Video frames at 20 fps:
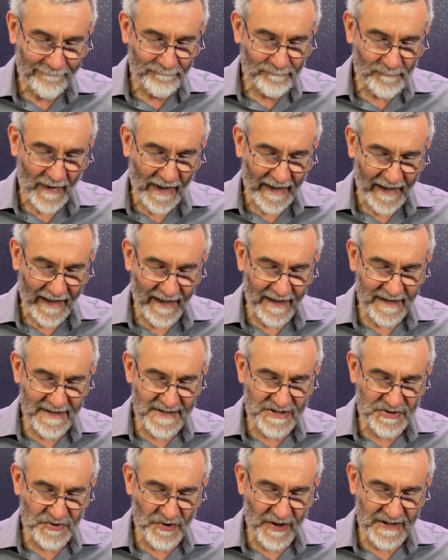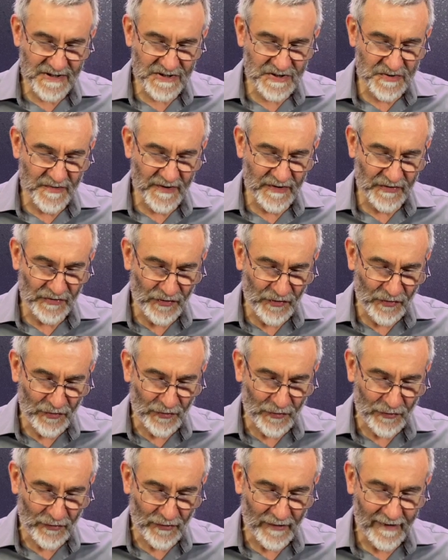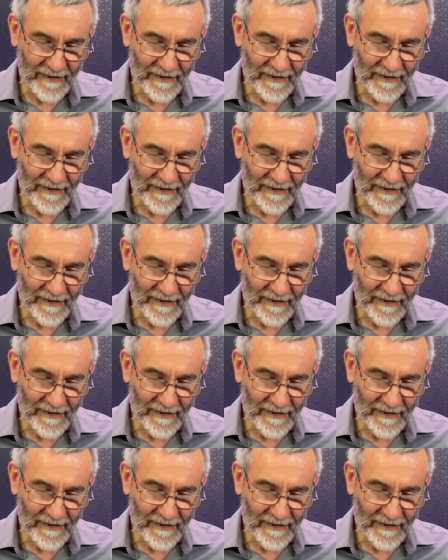My head is drenched with dew,